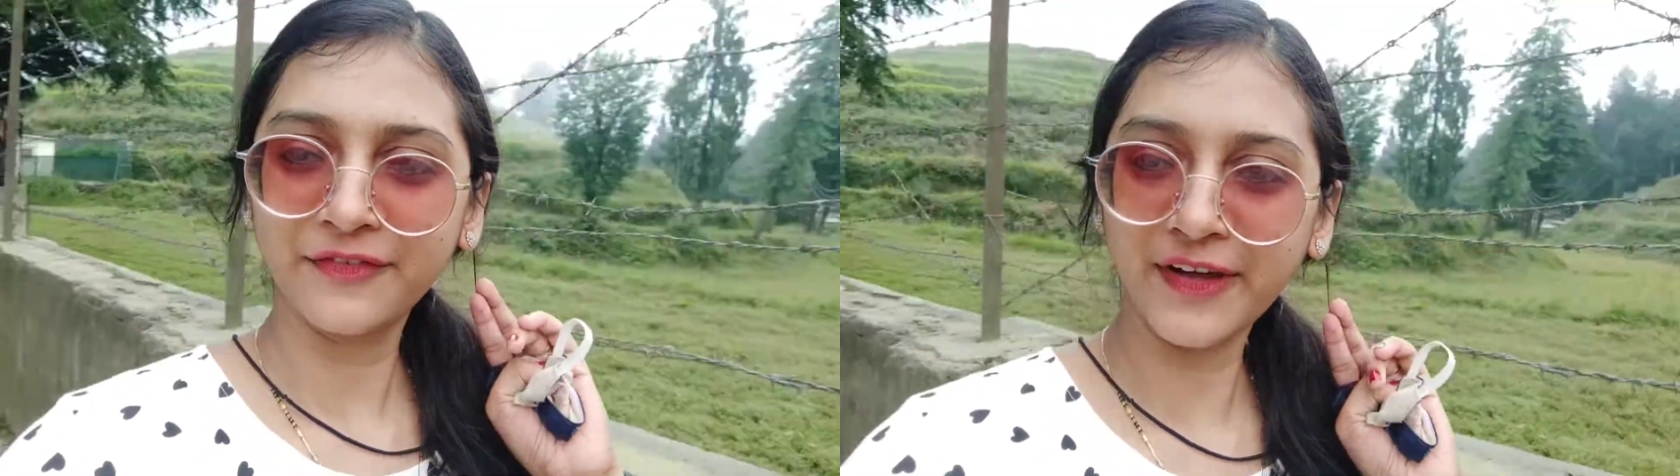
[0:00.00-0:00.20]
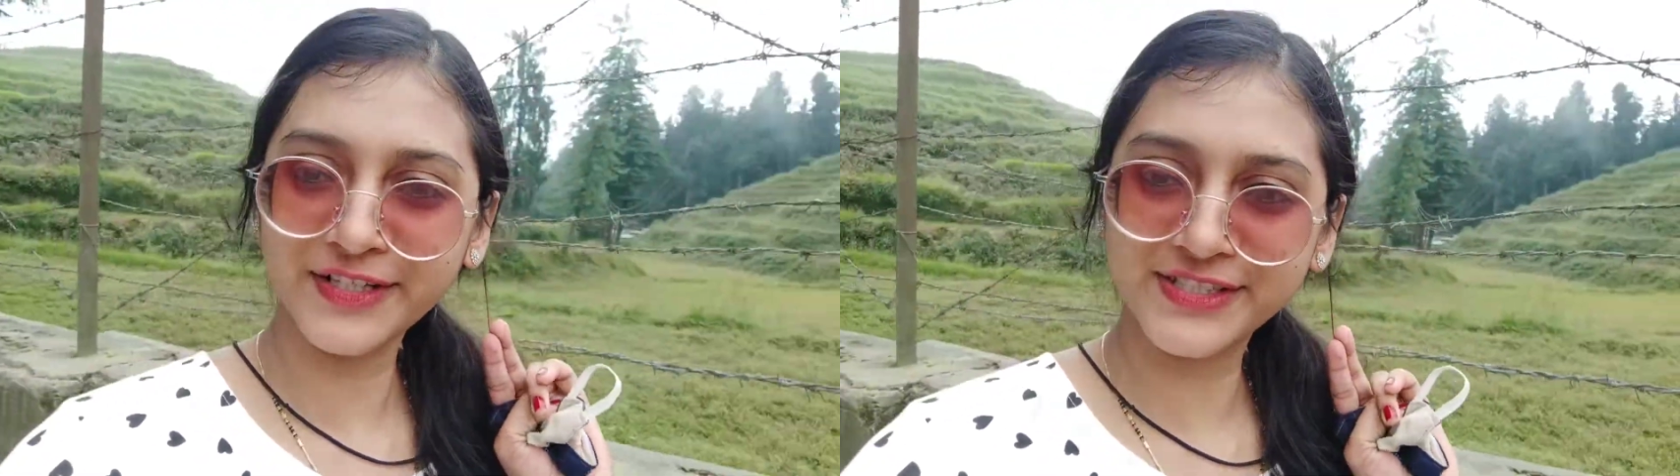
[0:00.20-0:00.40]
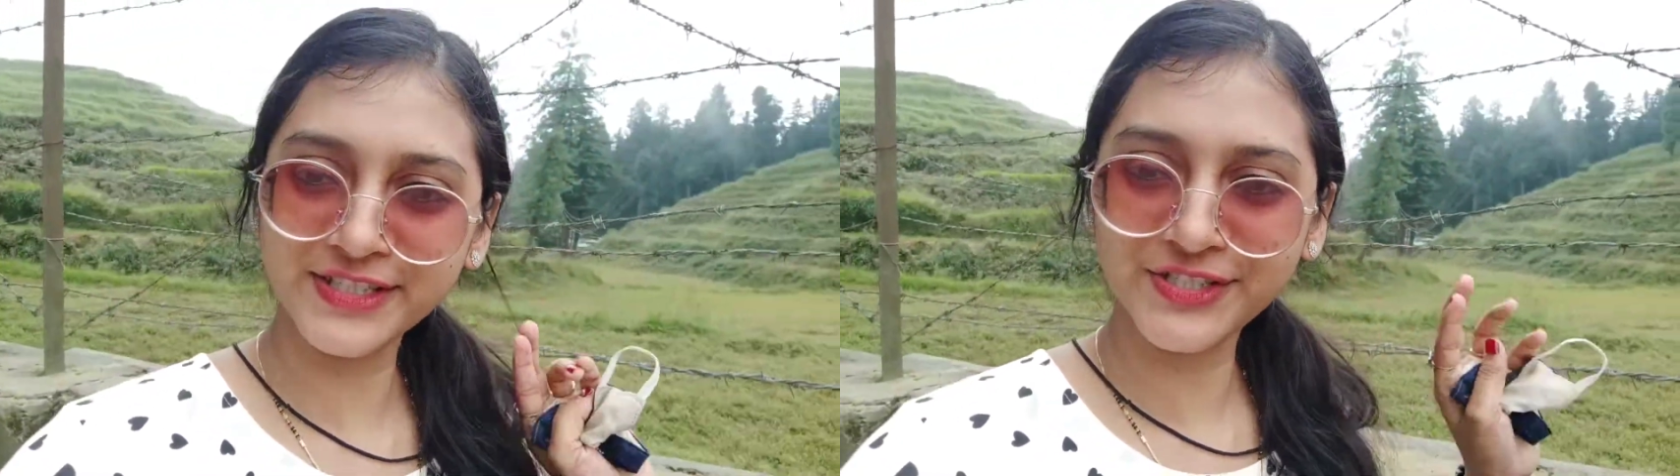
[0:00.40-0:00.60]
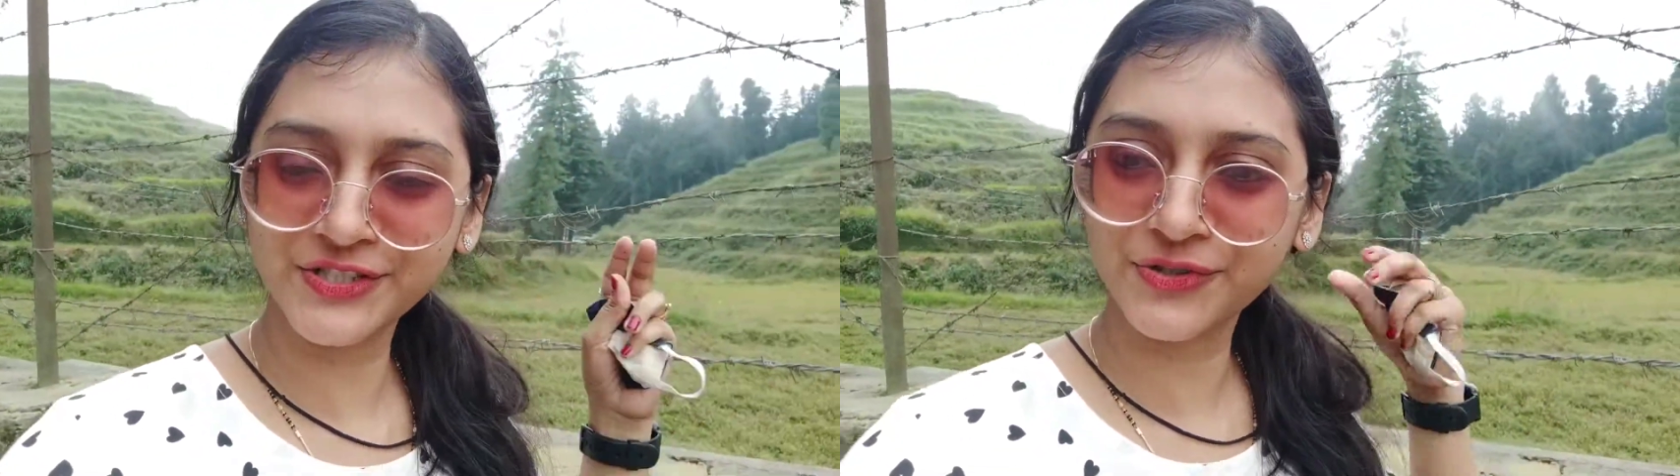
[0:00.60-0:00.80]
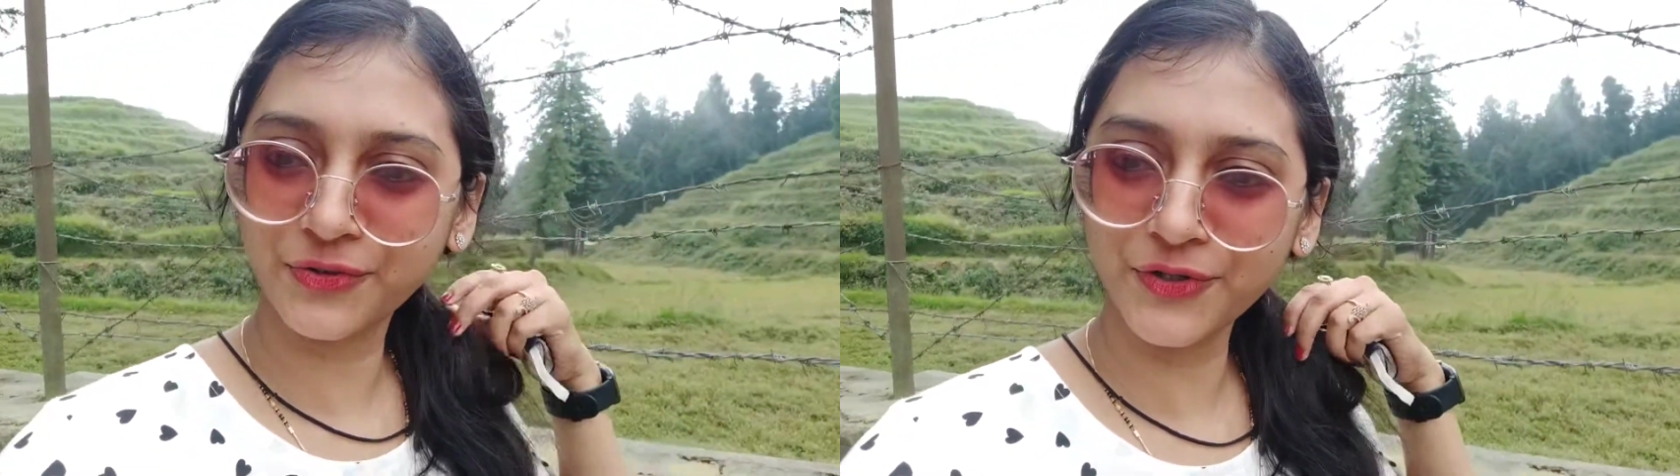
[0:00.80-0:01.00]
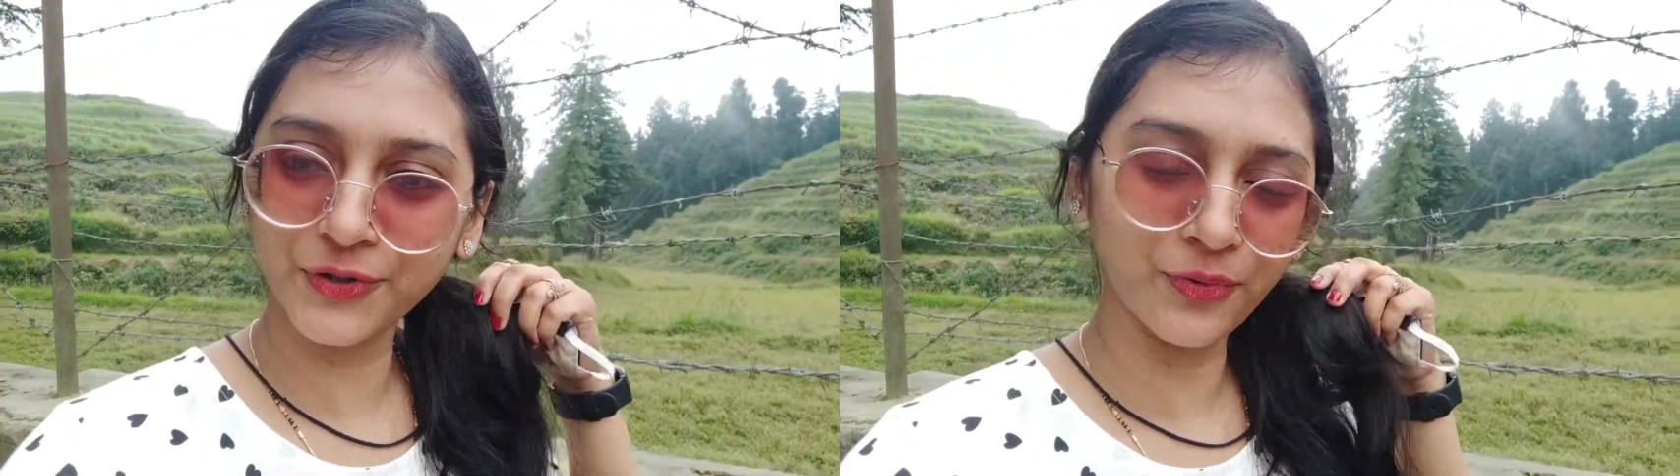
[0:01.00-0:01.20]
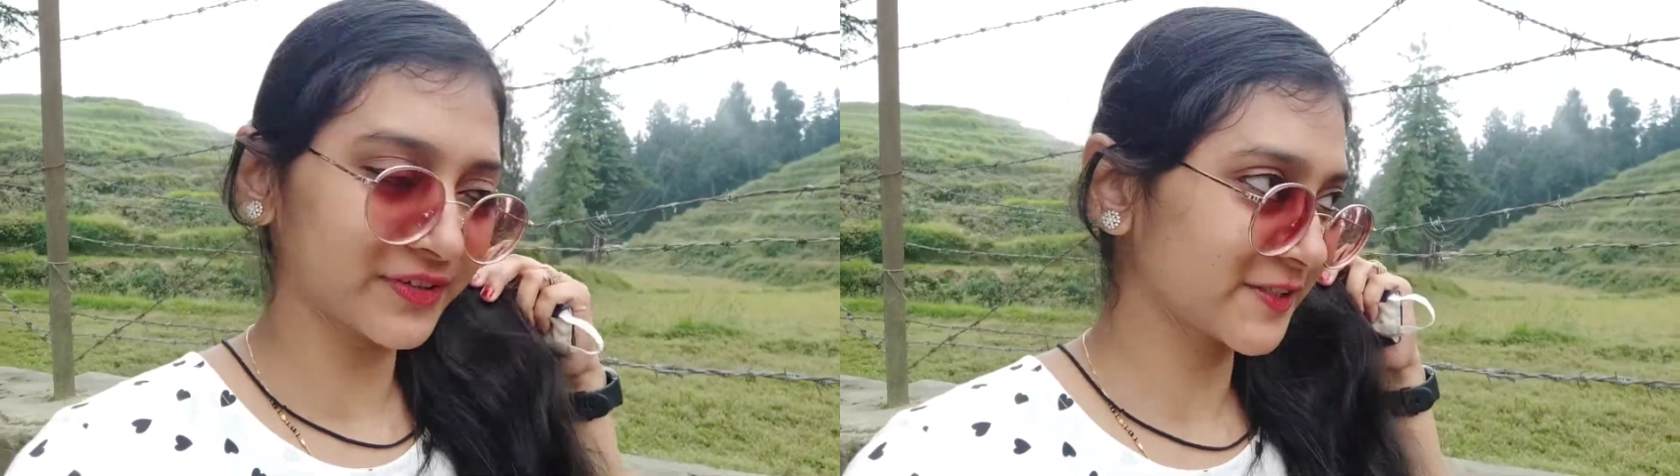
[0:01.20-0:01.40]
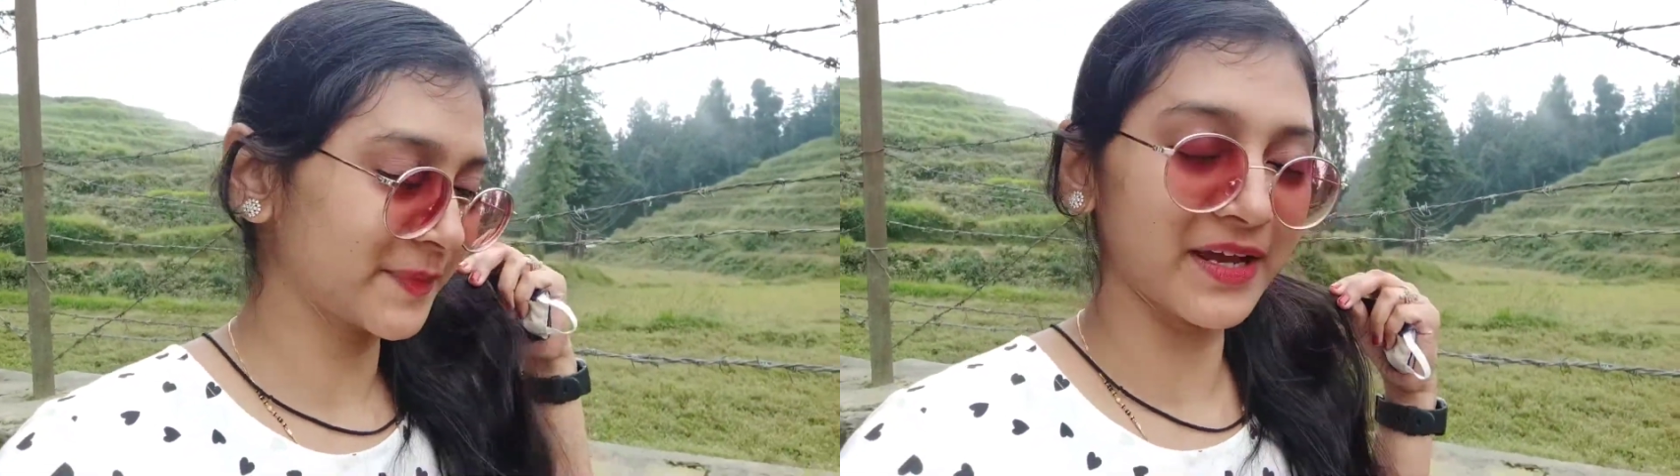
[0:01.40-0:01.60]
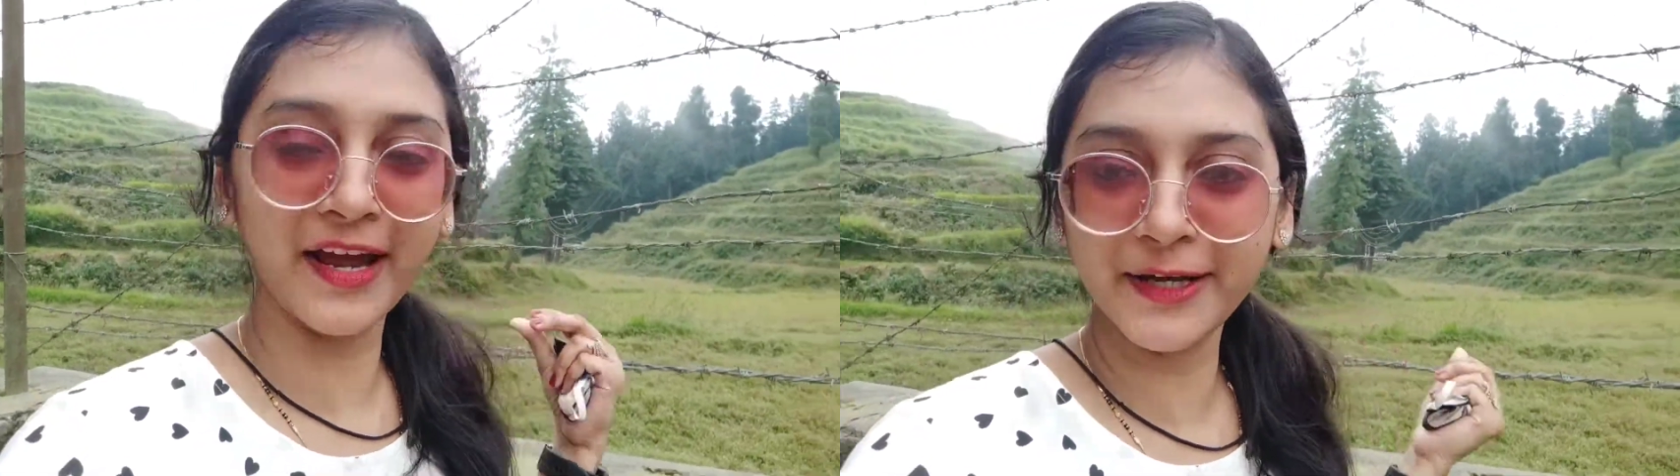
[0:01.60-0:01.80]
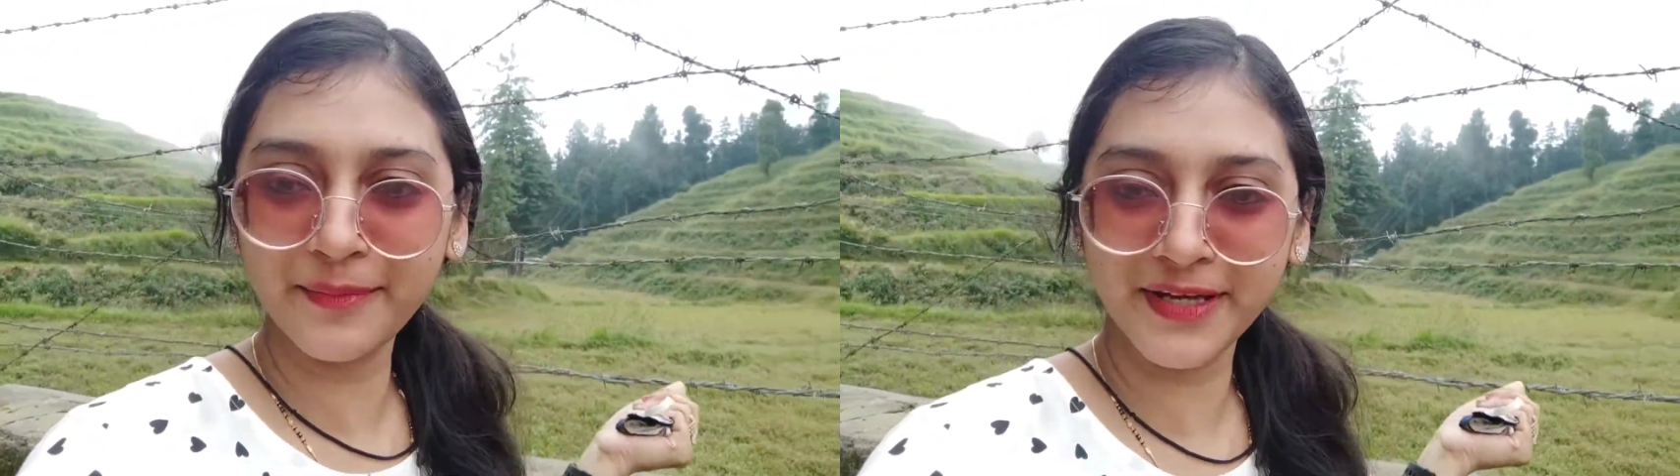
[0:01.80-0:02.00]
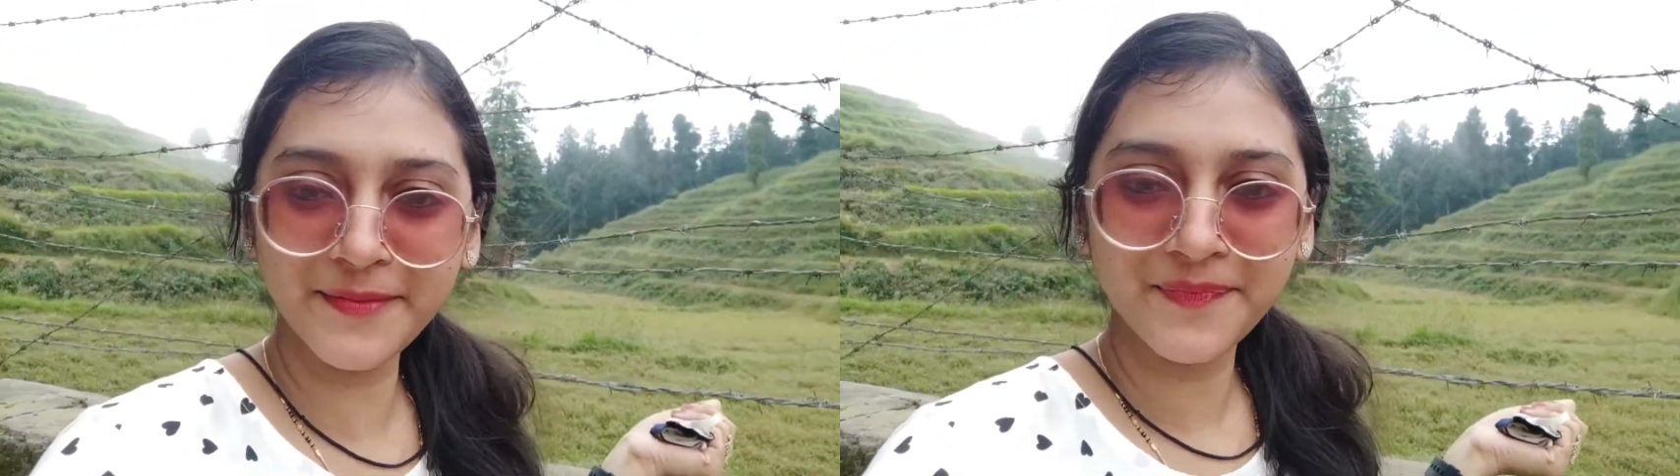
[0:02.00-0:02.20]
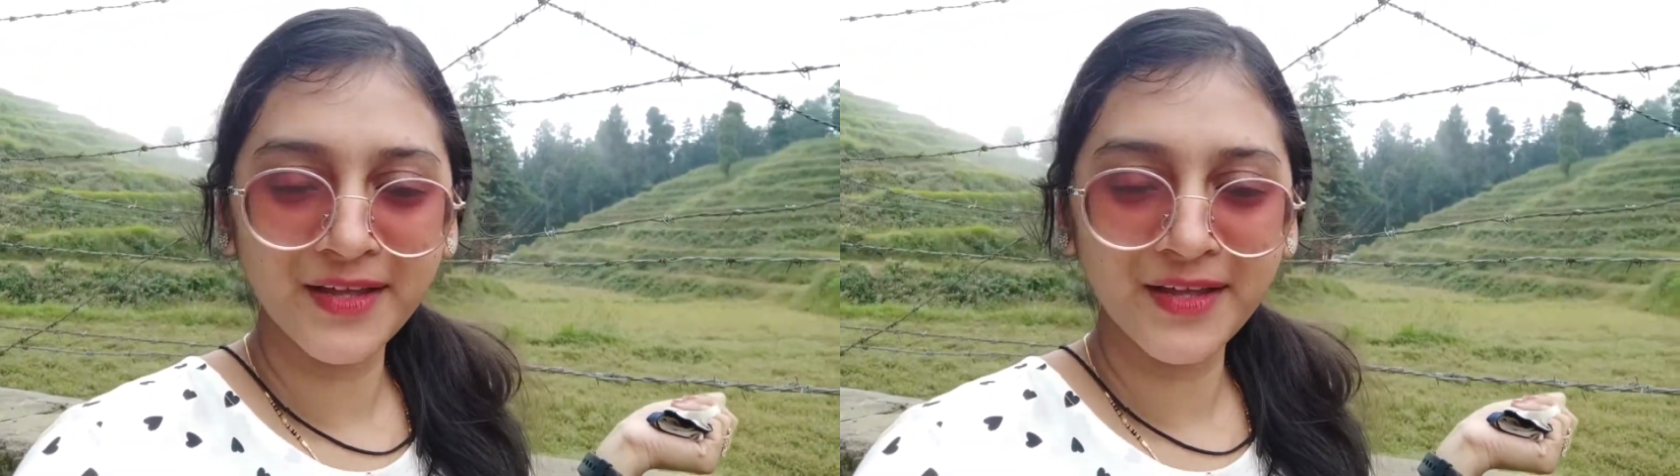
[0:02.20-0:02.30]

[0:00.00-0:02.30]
if i just show you what is behind me